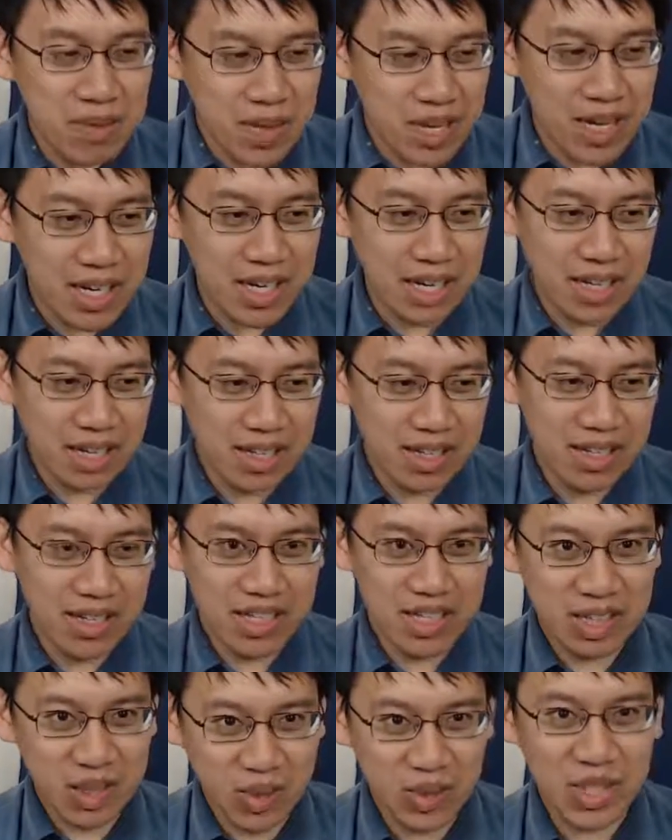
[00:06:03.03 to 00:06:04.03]
mana,
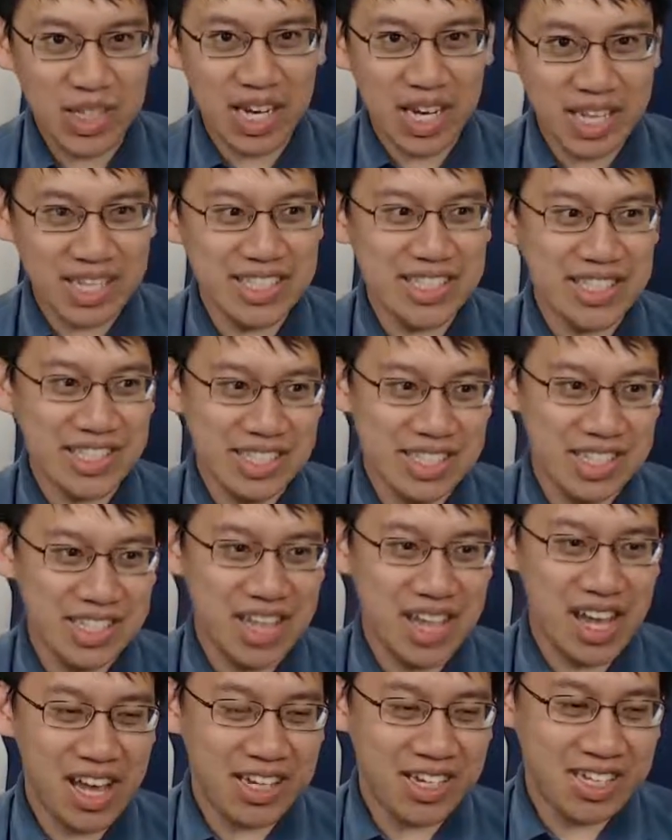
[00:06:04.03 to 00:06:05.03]
3/8,
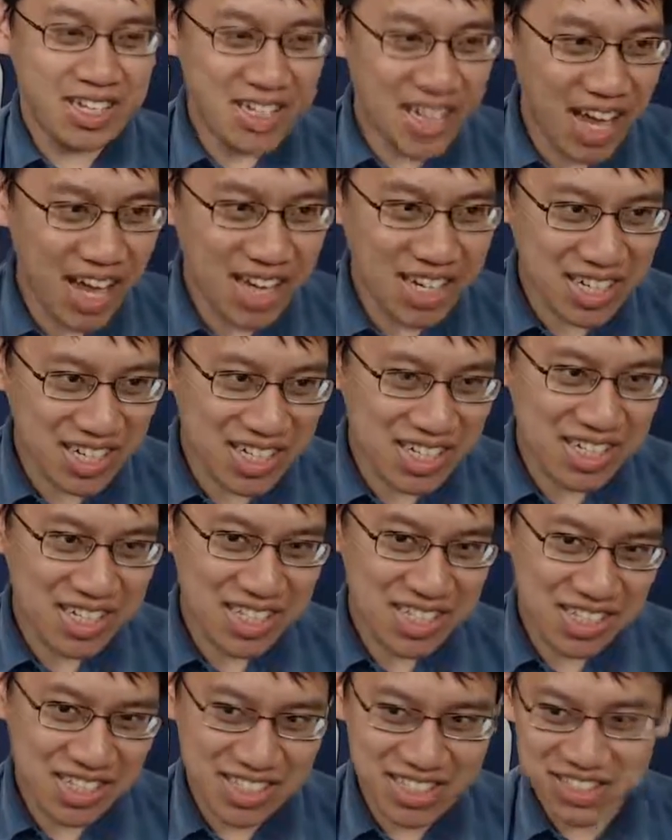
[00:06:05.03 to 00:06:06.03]
can't attack.
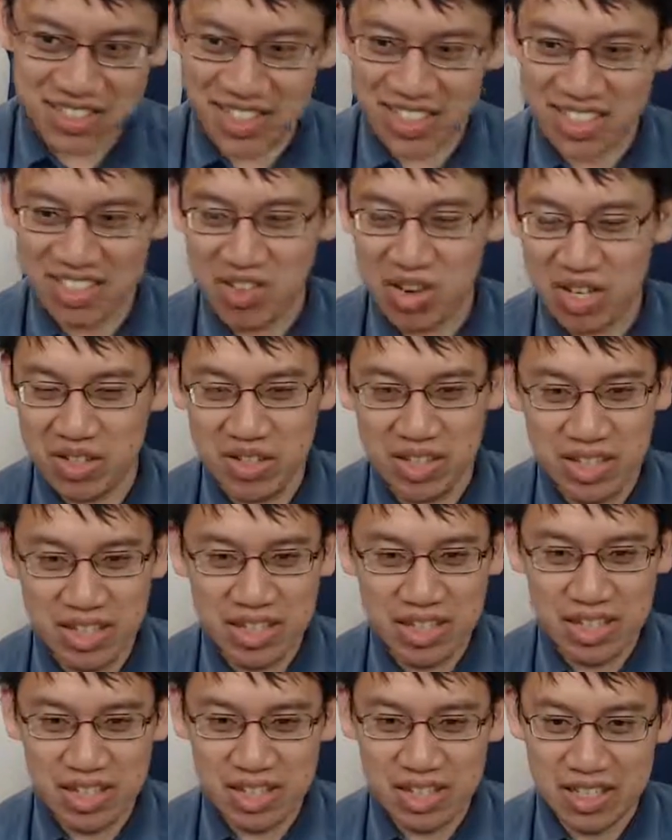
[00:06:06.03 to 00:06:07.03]
Okay, well,
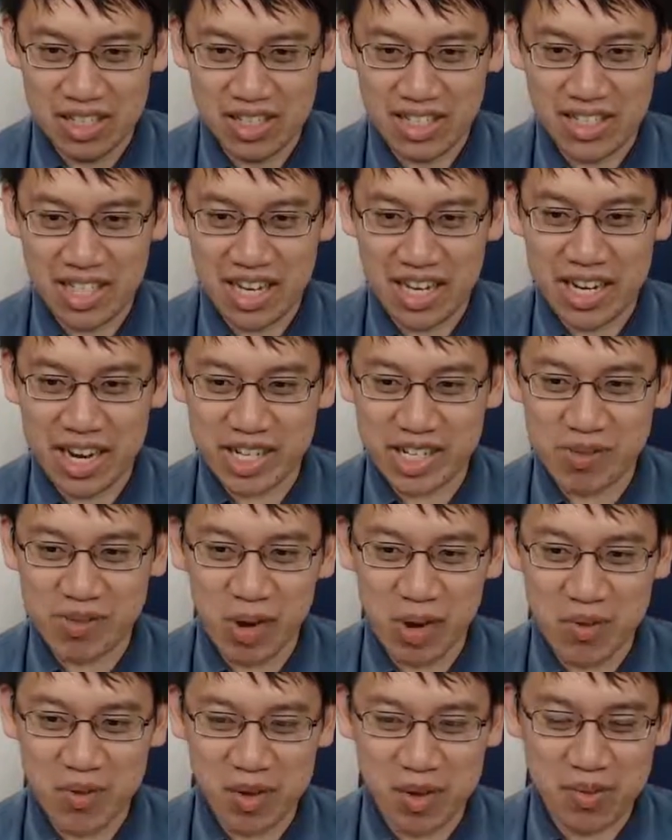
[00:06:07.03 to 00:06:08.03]
this next
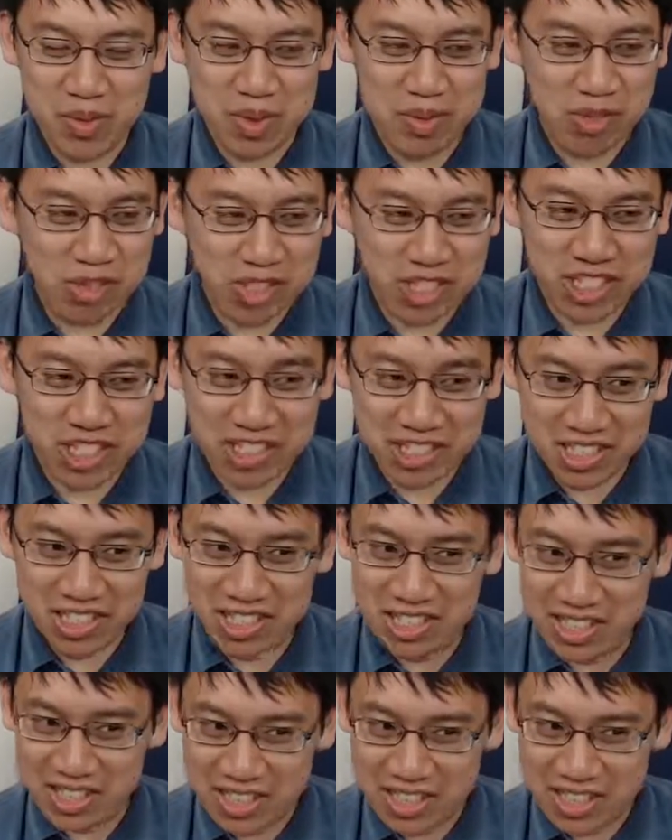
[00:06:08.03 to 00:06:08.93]
part better be really good.